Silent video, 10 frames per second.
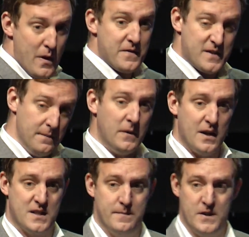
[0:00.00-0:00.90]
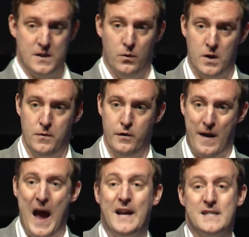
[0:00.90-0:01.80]
have some customers that want to move
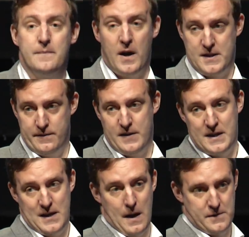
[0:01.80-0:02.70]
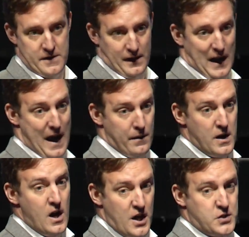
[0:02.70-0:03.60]
exabytes of data up to the cloud
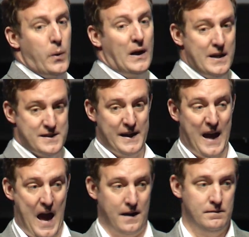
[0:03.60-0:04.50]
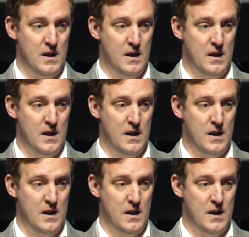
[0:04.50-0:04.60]
as quickly as they can.